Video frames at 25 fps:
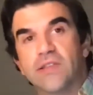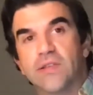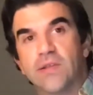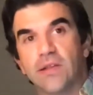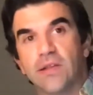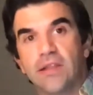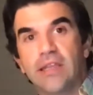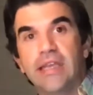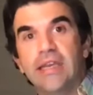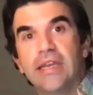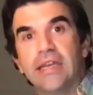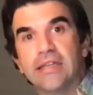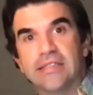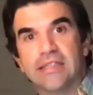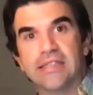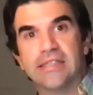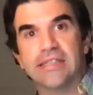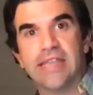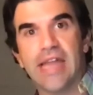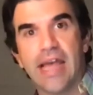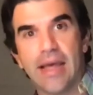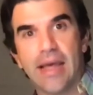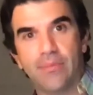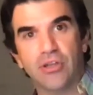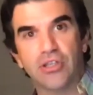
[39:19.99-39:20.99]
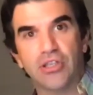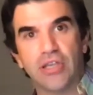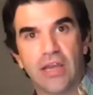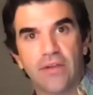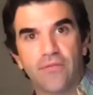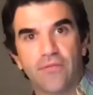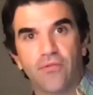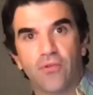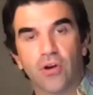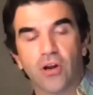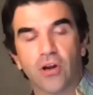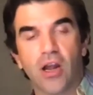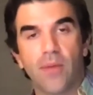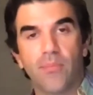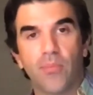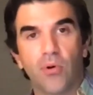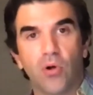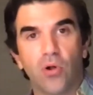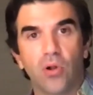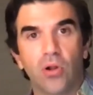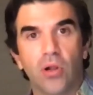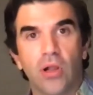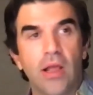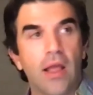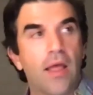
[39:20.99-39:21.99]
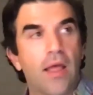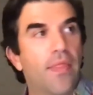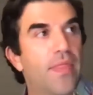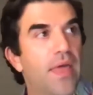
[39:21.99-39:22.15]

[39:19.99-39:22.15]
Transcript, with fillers: the lead has established that for a couple,